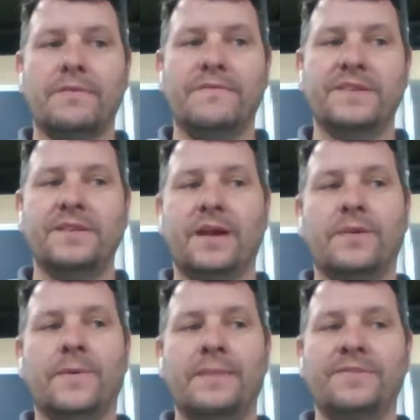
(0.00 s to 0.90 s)
visit
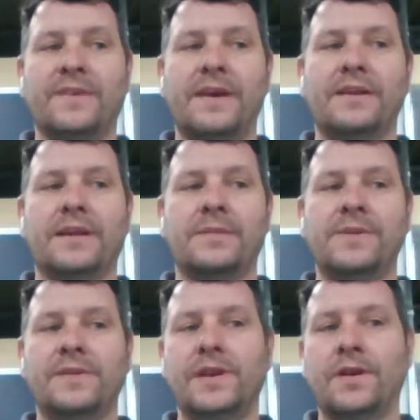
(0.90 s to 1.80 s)
our website,
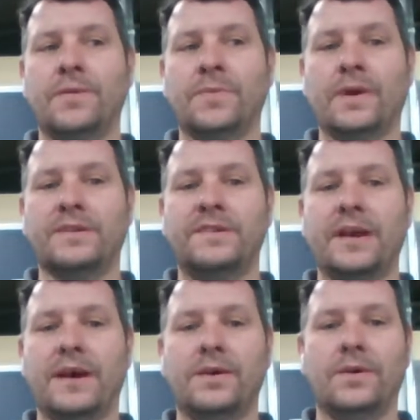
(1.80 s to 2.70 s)

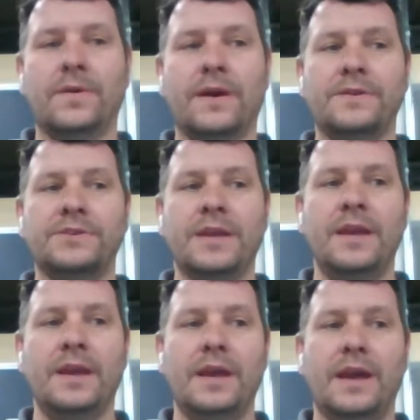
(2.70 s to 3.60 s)

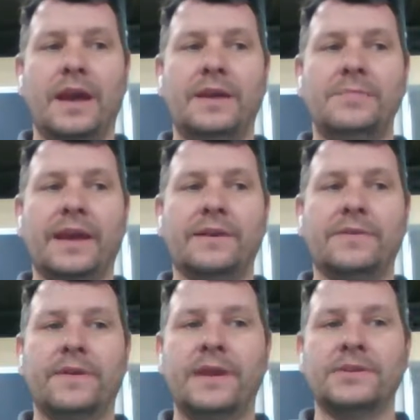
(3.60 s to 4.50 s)
communityhomeworks.org, and make a
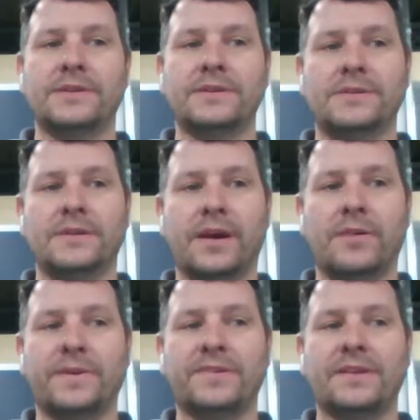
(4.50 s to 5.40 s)
donation to
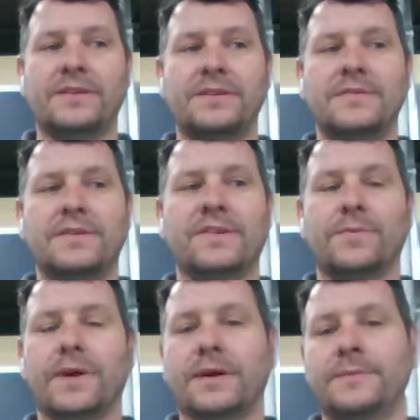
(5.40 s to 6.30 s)
help us continue this
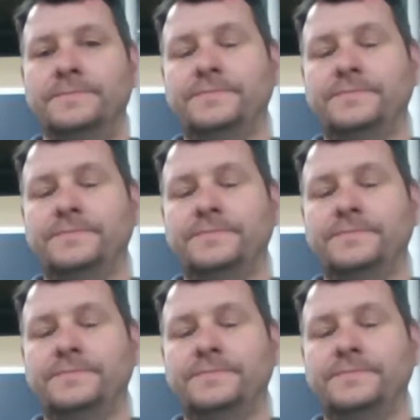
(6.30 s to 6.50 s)
work.